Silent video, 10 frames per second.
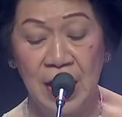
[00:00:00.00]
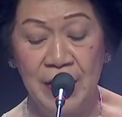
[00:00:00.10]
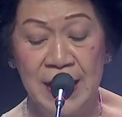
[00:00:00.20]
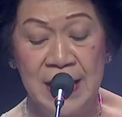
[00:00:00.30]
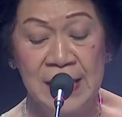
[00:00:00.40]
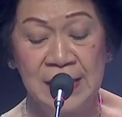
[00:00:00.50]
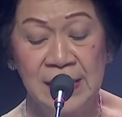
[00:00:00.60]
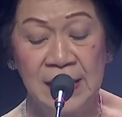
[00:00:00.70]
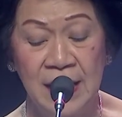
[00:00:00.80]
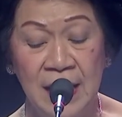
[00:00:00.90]
our needs
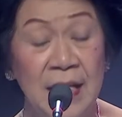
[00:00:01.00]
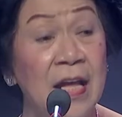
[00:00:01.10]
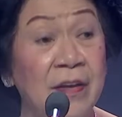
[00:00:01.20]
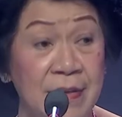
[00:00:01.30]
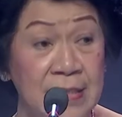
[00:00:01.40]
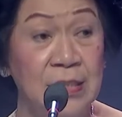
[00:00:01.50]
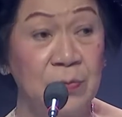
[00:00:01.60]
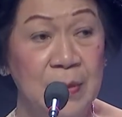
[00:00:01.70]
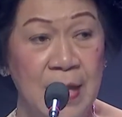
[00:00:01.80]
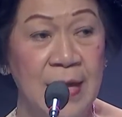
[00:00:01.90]
and agrees
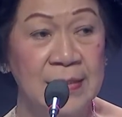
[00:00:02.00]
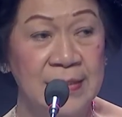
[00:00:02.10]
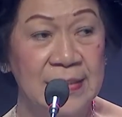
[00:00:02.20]
with us.